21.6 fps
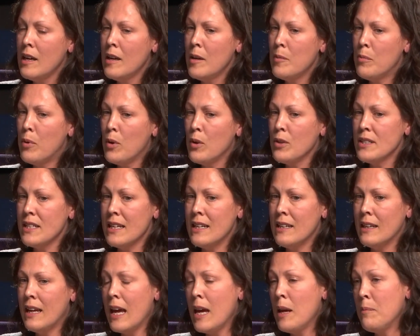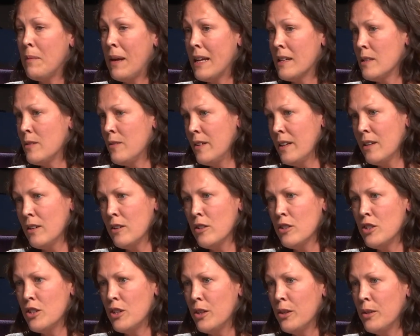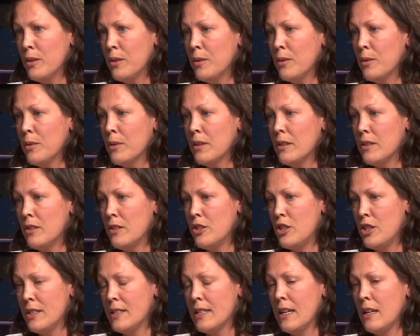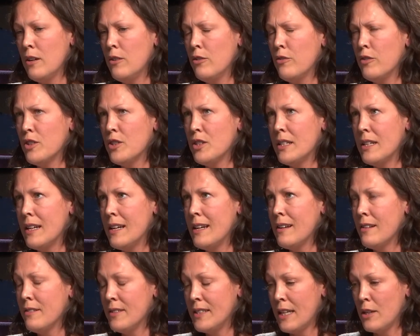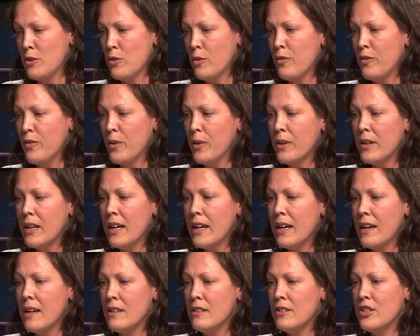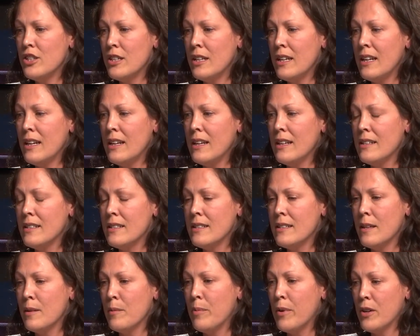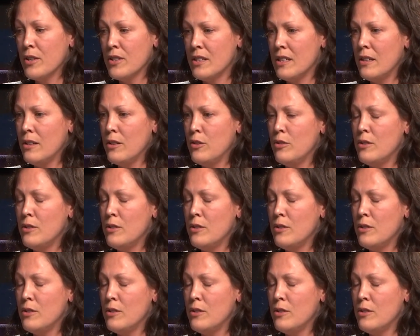pulled in Kate Mansfield, she's at University of Central Florida, and she is the person who